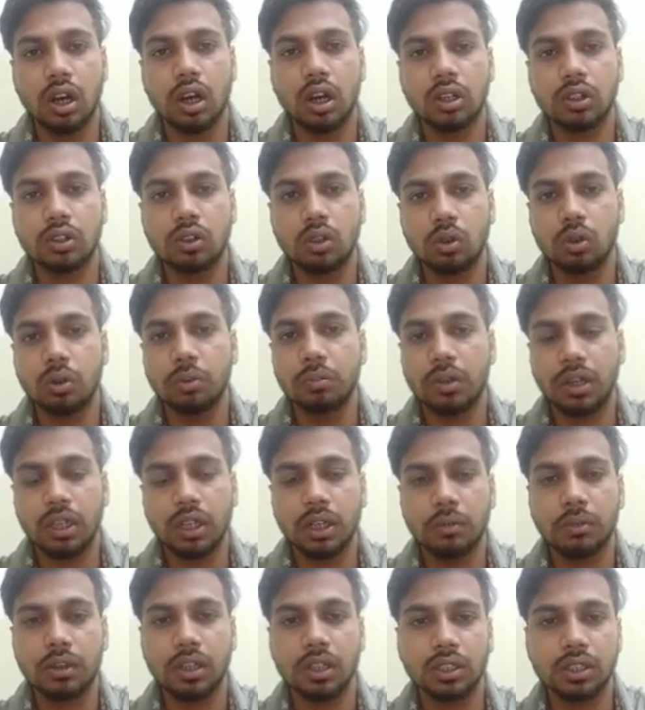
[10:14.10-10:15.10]
throw
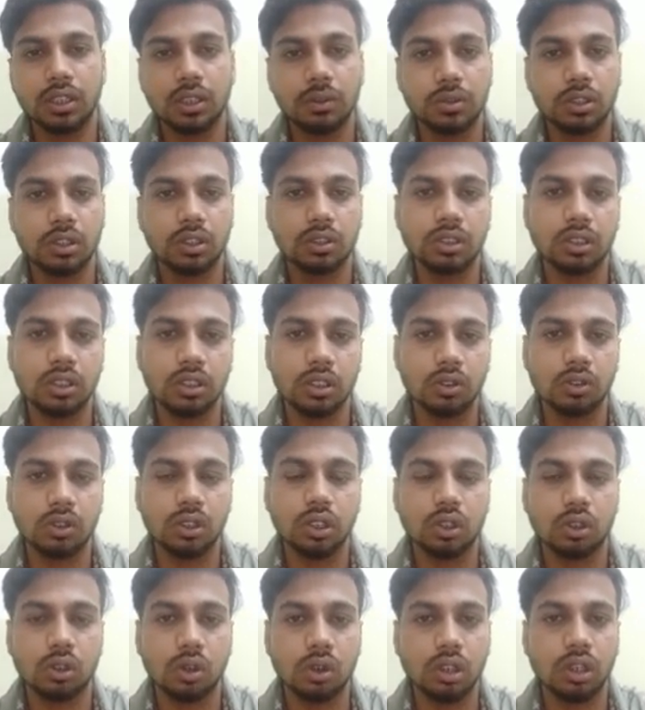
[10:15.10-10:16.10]
multiple exceptions
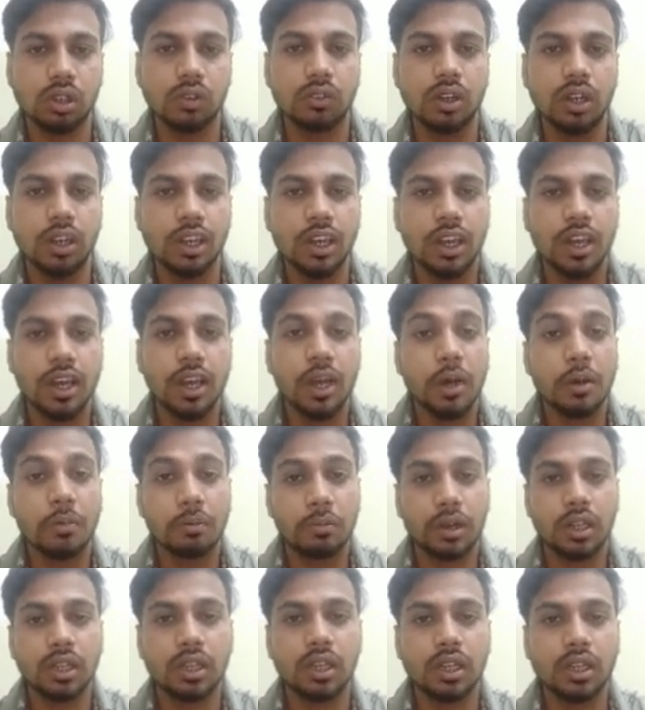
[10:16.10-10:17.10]
using through keyword,
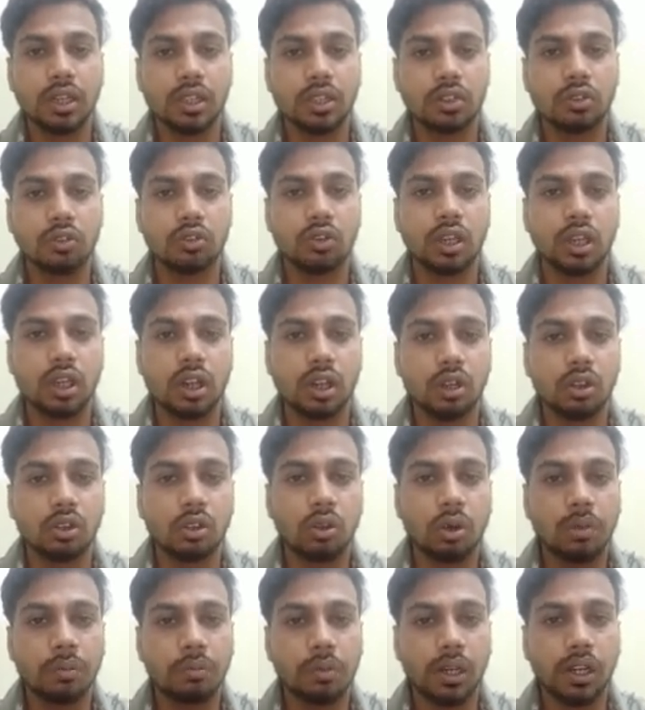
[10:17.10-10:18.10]
but yes, we can
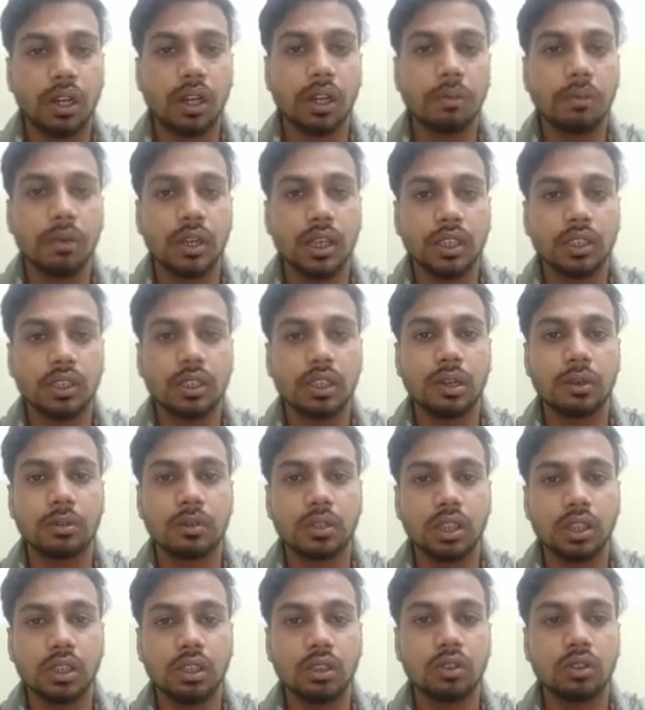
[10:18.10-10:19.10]
throw multiple
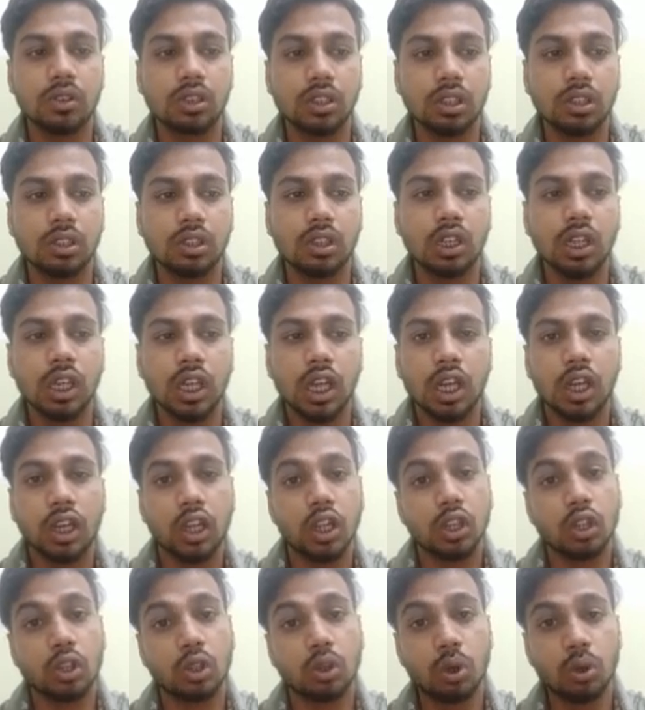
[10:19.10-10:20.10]
exception using the
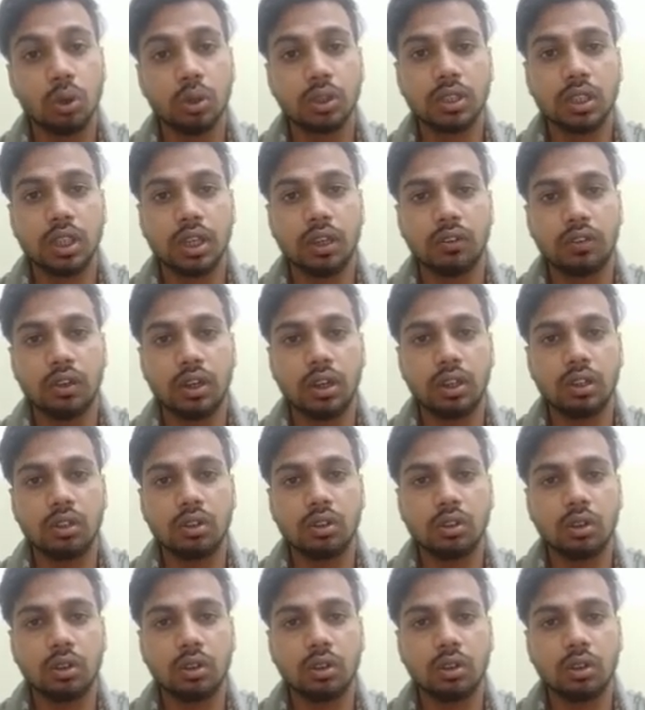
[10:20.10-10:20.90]
throws keyword.